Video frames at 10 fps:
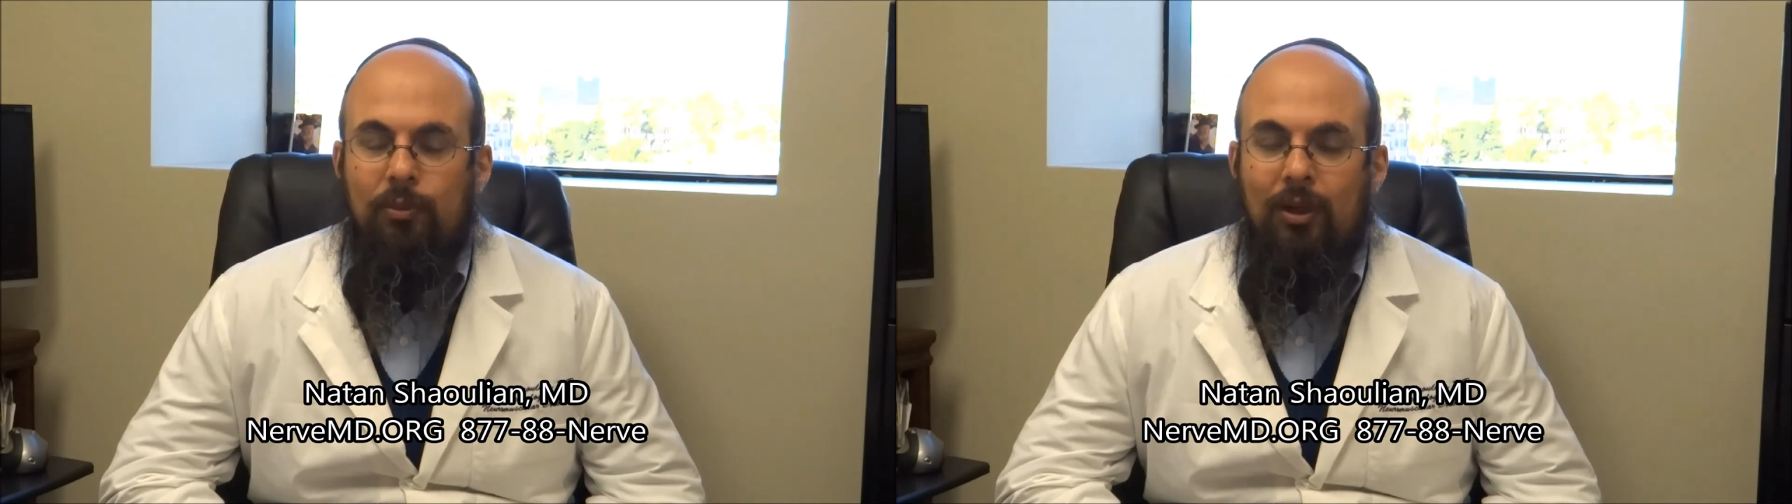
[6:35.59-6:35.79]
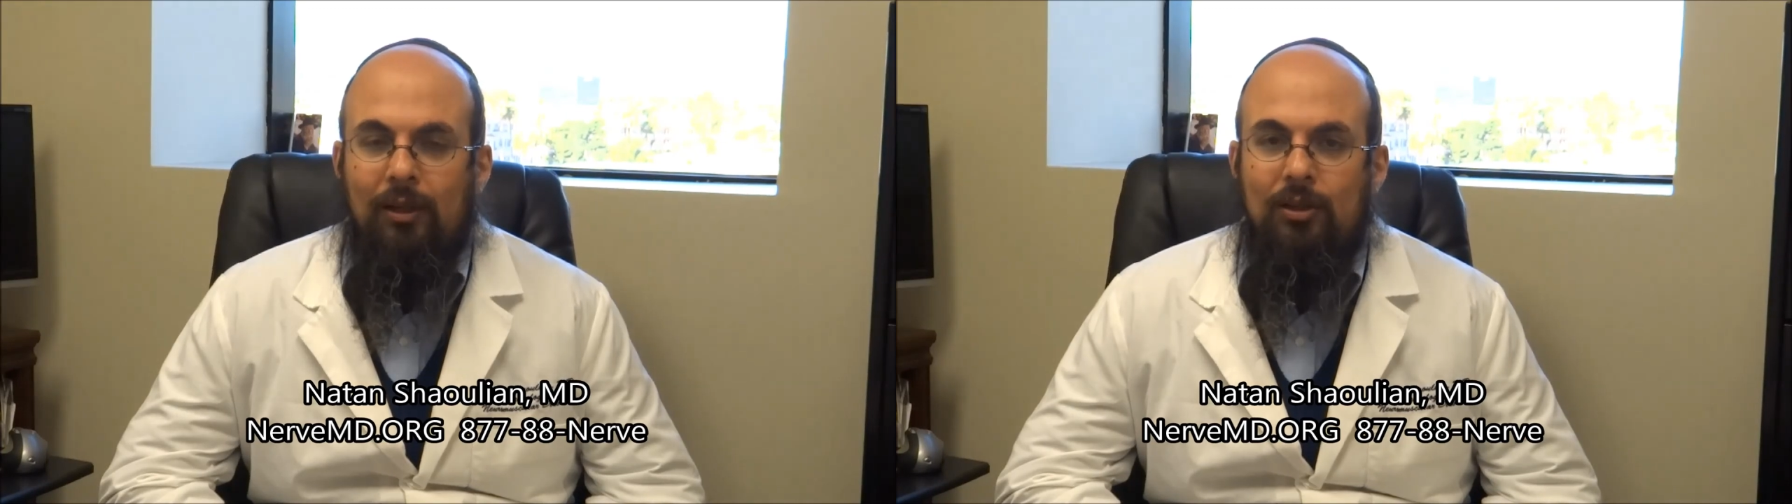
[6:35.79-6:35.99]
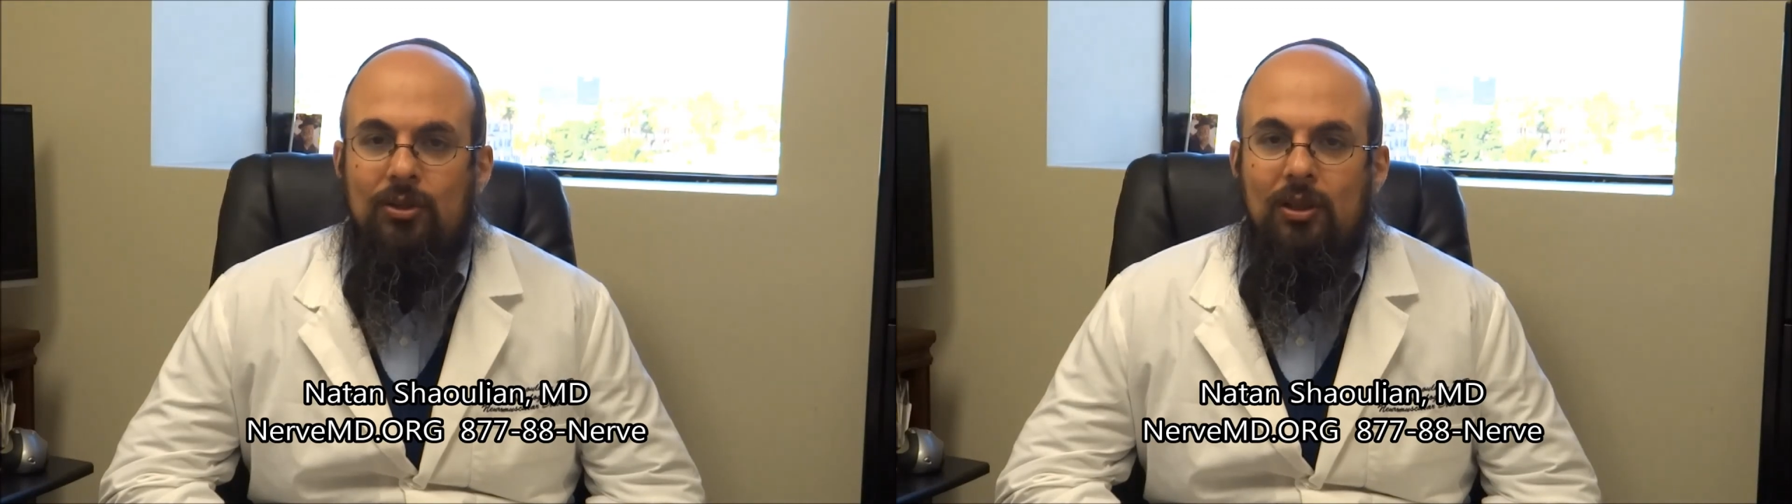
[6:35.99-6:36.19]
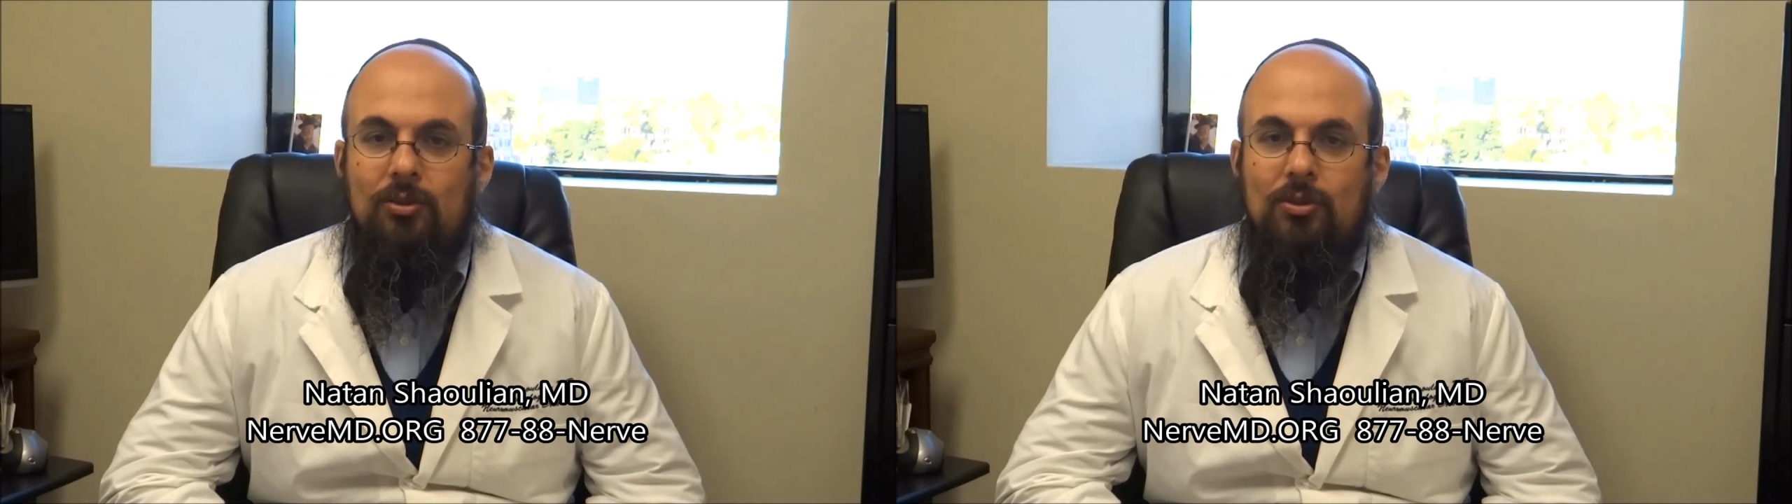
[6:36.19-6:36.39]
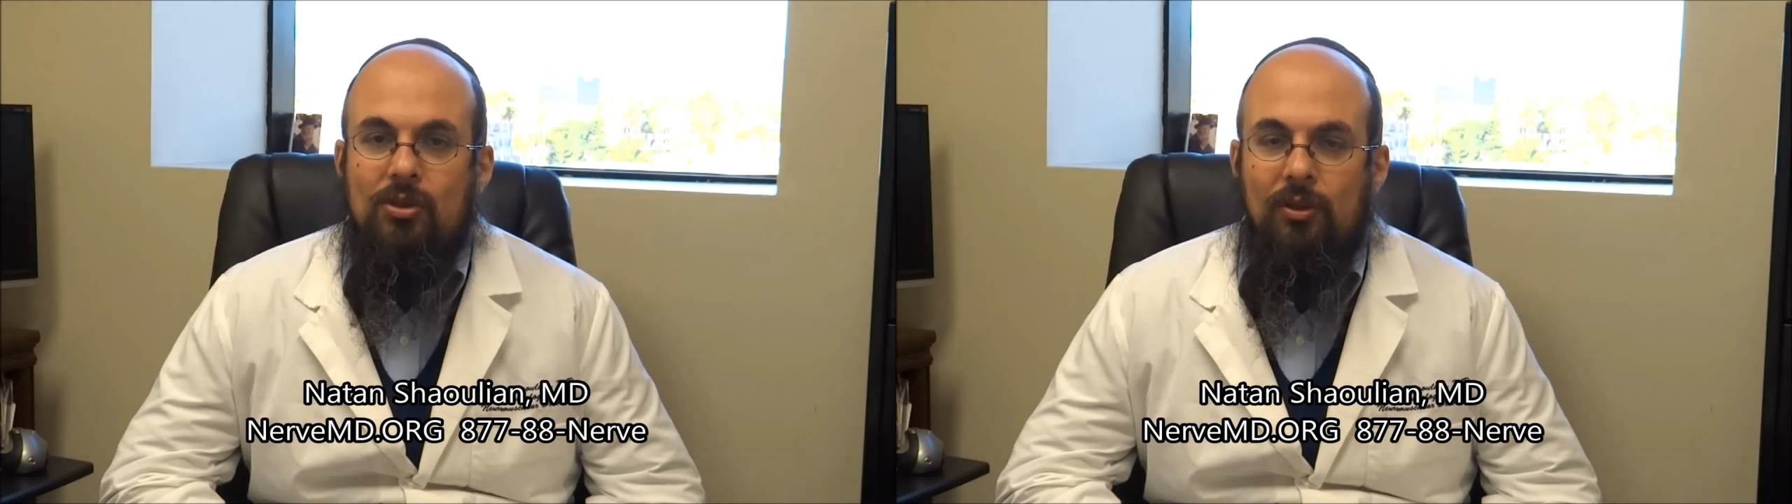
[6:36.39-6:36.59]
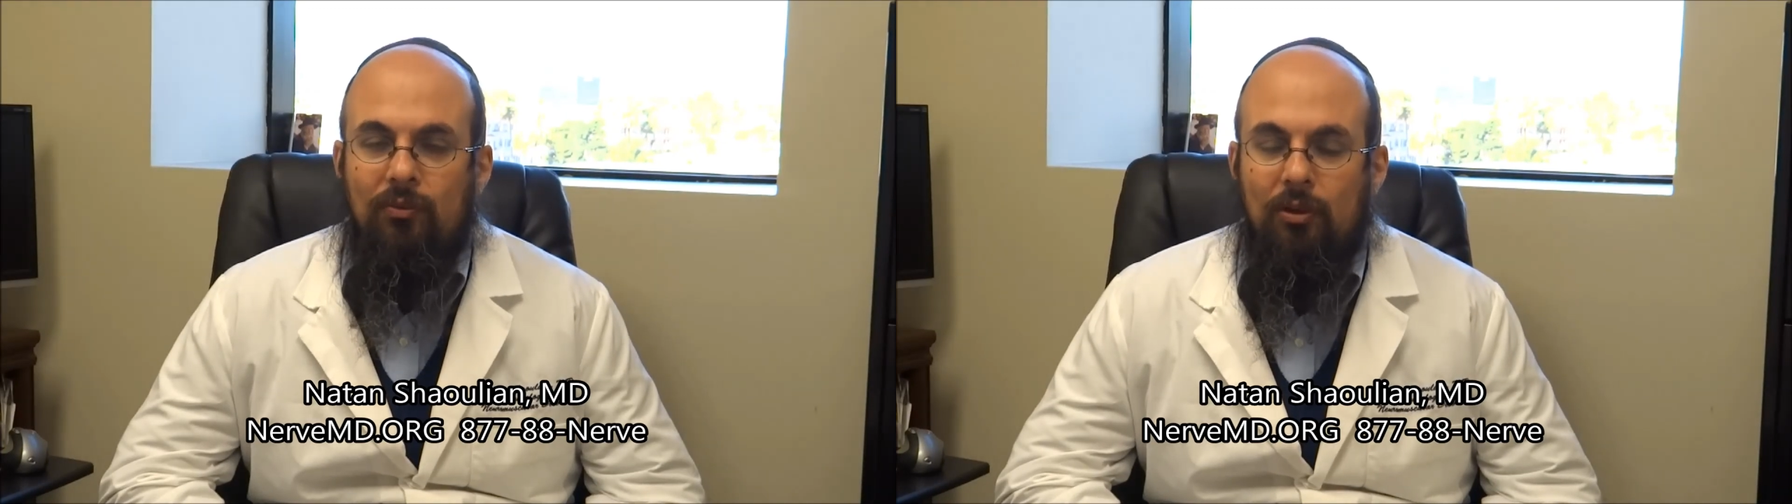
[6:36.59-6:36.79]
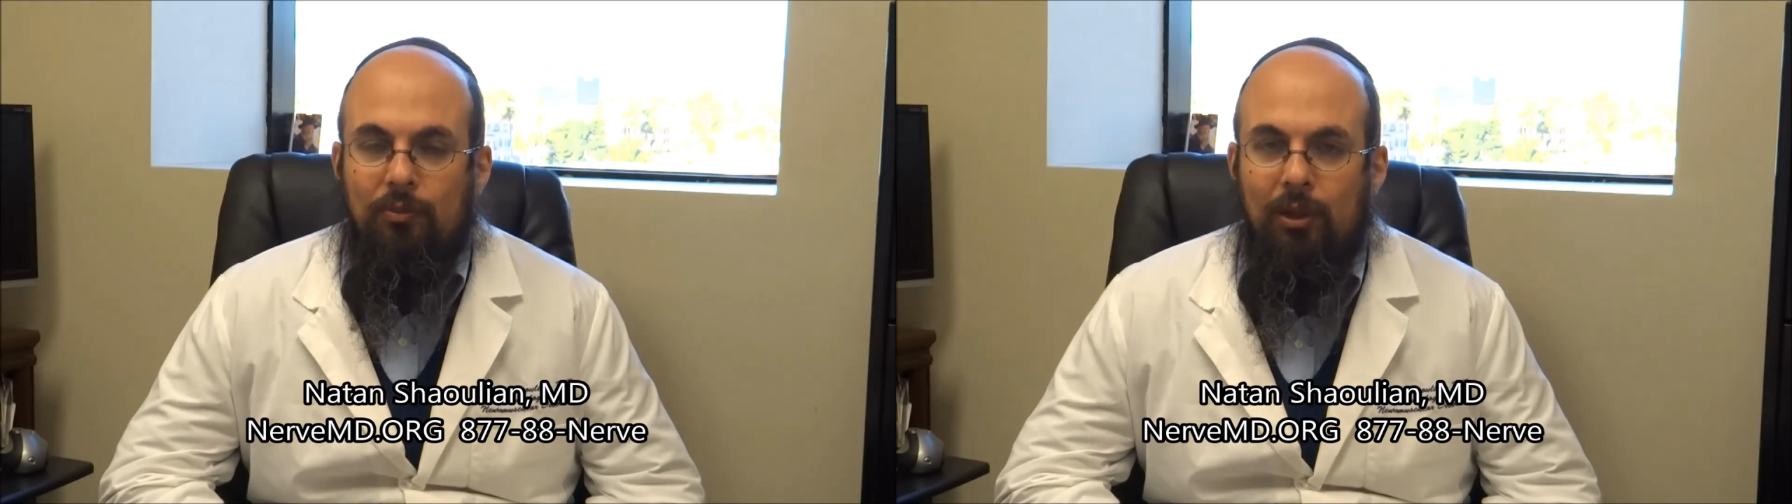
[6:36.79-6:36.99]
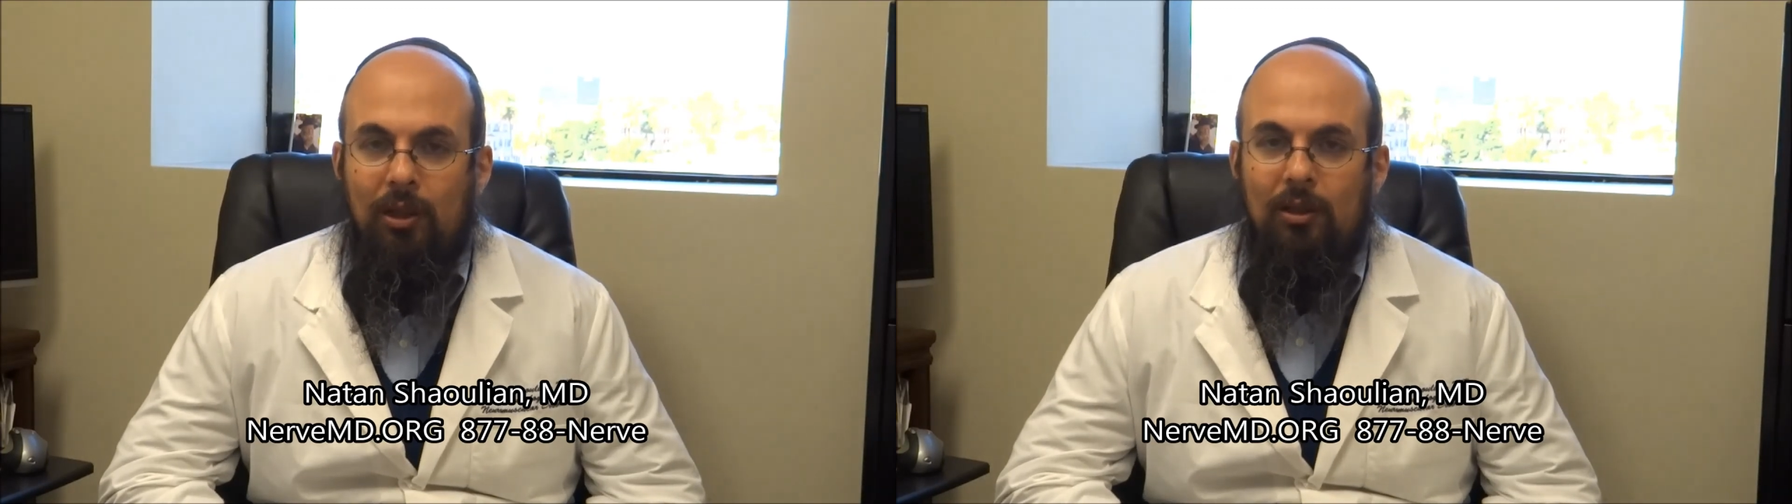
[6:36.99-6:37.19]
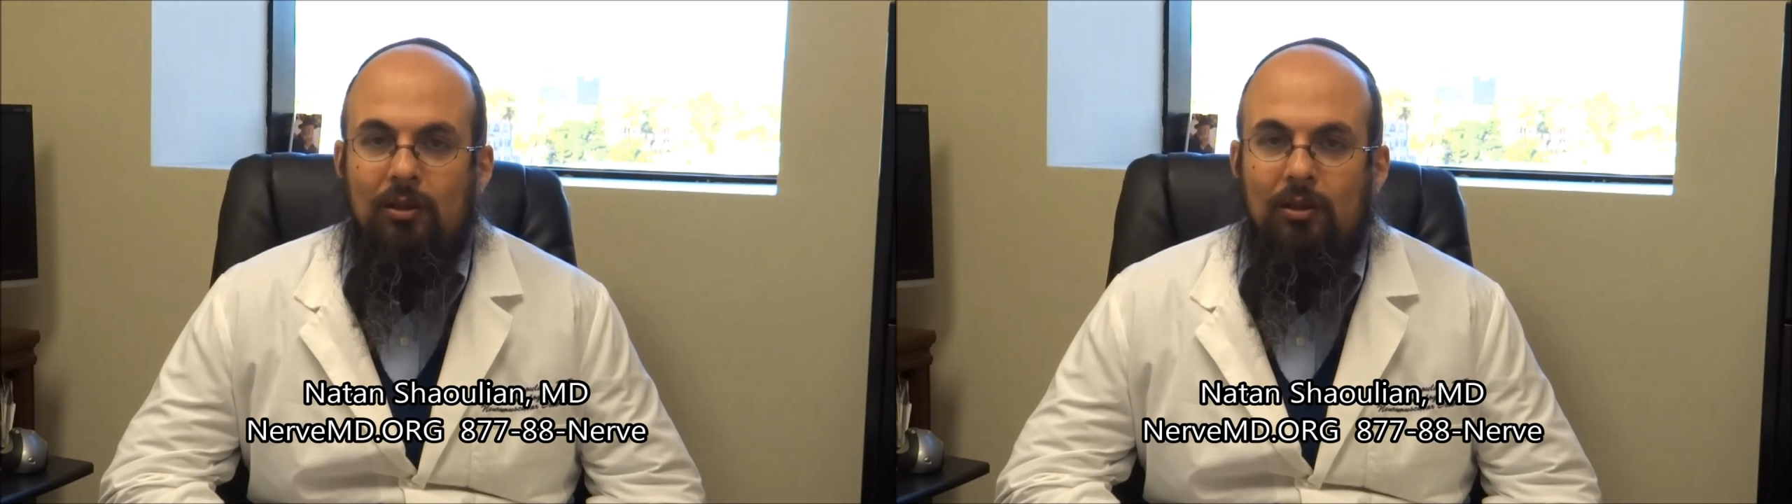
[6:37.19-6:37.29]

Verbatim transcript: paralysis or severe pain.